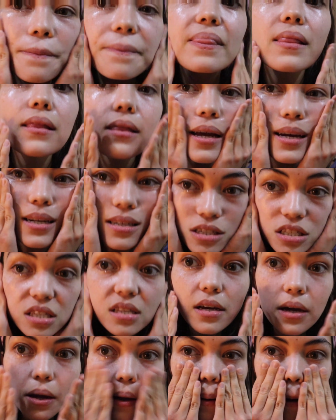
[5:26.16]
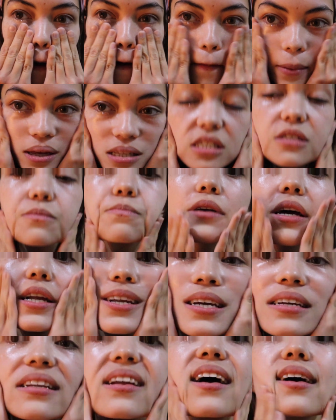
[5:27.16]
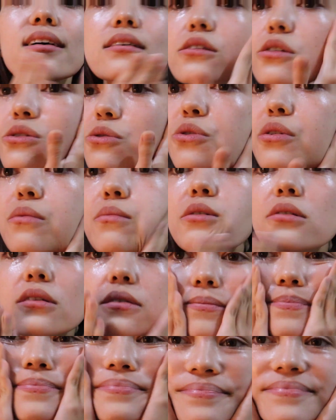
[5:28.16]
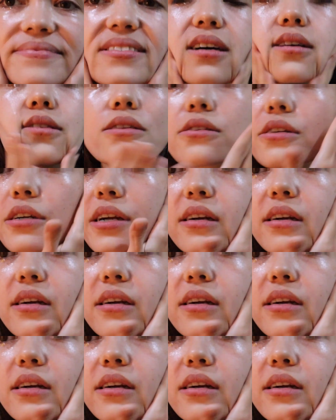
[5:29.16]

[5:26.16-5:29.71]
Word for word: and then just like spread it as normal other